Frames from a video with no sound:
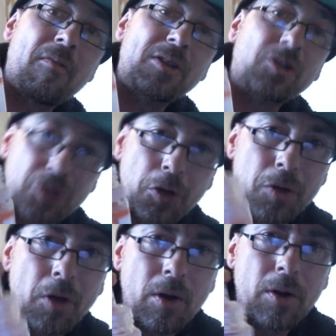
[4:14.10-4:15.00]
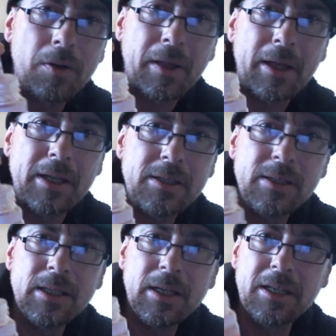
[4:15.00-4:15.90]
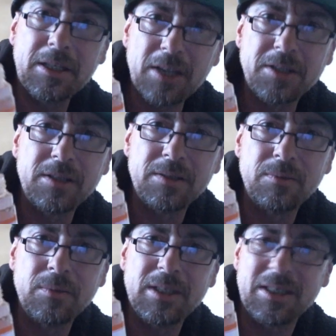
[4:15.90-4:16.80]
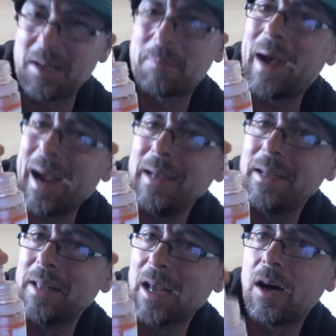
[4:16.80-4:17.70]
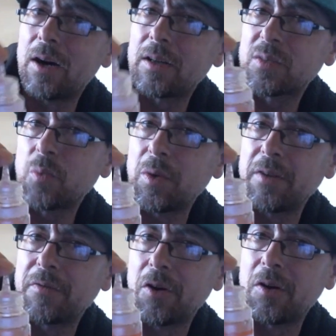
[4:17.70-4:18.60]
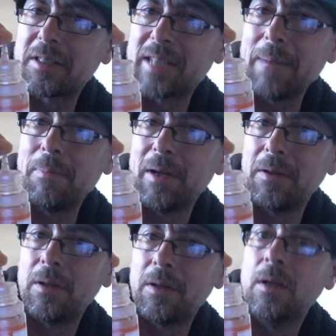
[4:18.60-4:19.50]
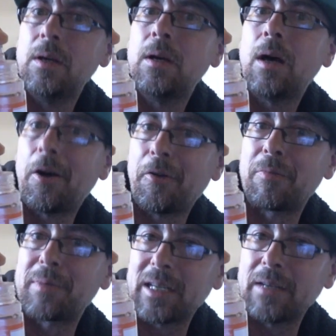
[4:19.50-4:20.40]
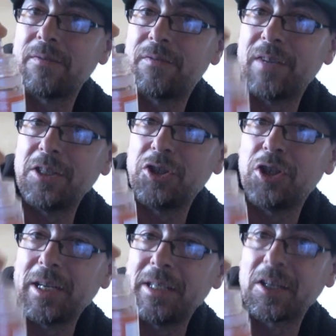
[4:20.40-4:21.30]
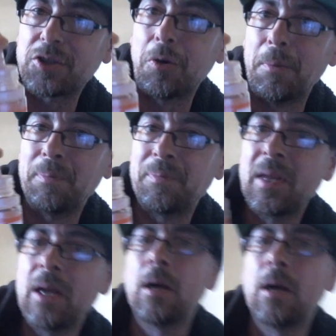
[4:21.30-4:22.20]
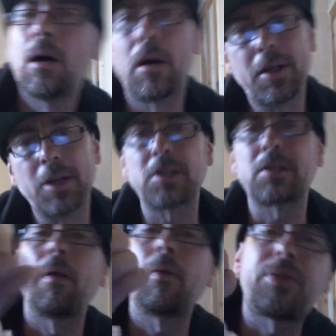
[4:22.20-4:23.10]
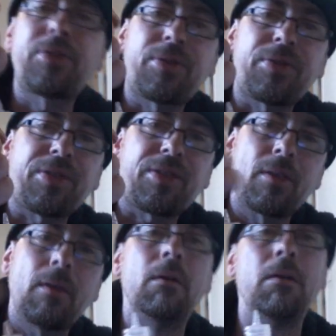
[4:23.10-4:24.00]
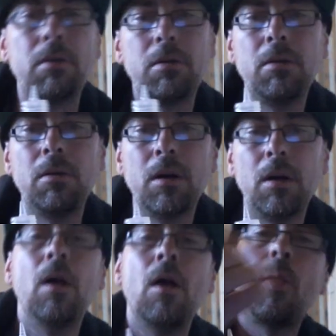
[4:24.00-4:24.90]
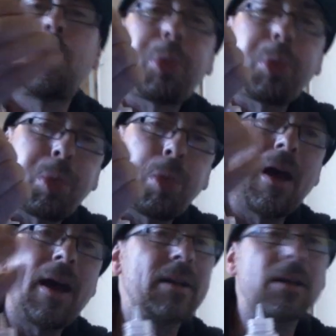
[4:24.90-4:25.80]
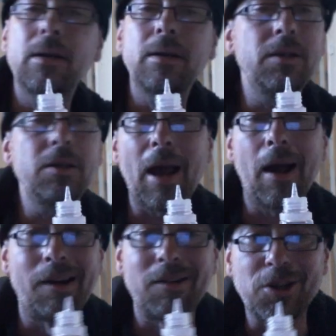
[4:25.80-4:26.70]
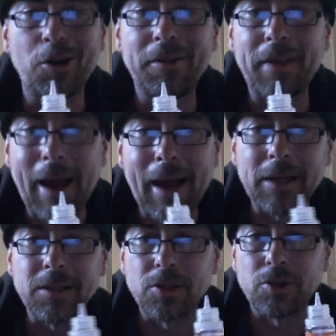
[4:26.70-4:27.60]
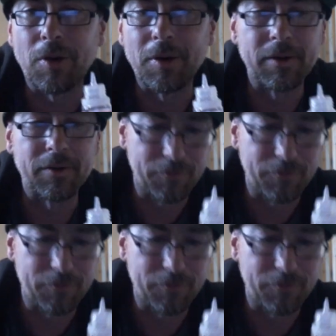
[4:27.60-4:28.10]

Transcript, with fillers: much I do kind of like these, it doesn't, it's a pain in the arse when you've got a 10 ml 100% VG nick shot. Oh, you just, oh, and you get RSI in the hand just trying to